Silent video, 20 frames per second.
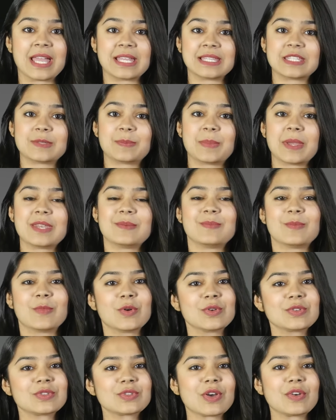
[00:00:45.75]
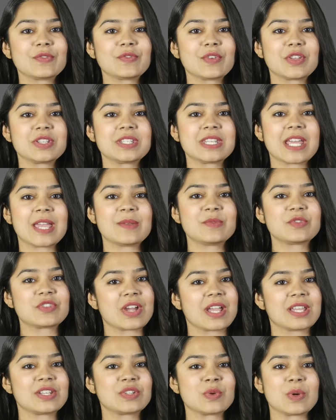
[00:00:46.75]
and spend most of your time
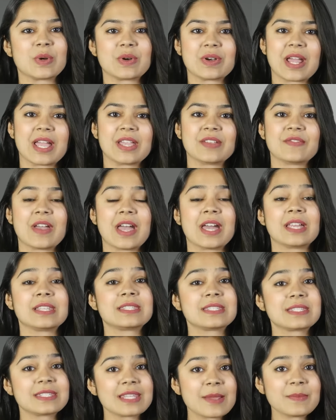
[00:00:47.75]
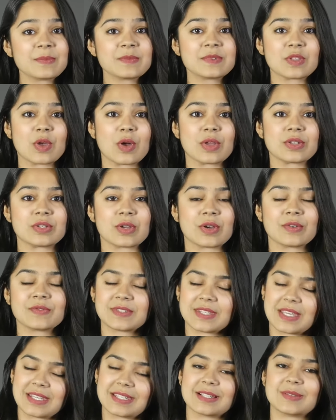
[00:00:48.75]
trying to arrive at some sort of
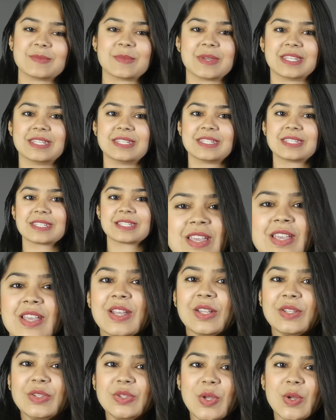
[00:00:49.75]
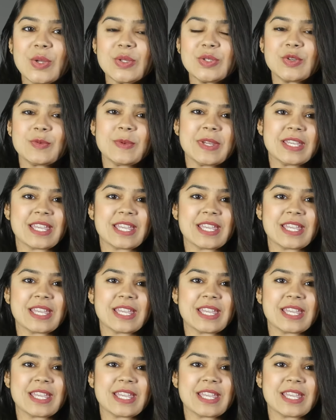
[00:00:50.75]
settlement. Though to be